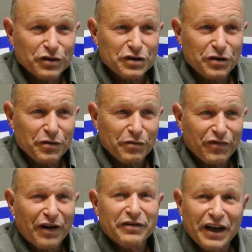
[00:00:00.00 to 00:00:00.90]
the
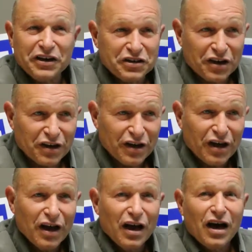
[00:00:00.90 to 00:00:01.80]
foundation
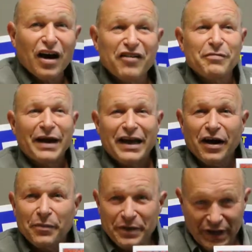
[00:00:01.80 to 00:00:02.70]
of my
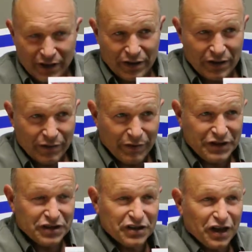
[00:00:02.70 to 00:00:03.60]
company,
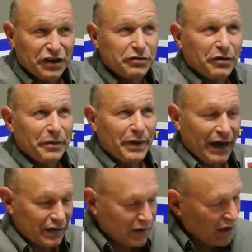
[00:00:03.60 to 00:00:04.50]
which is
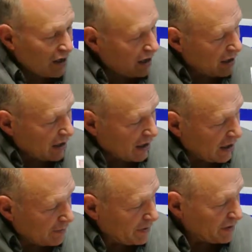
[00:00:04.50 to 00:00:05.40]
Electro-Impact.
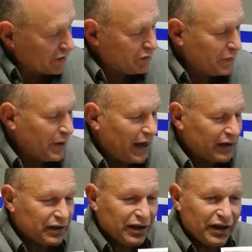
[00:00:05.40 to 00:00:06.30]

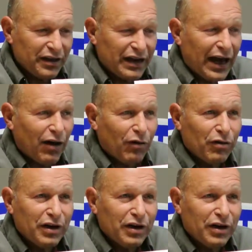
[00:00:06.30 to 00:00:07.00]
Electro-Impact now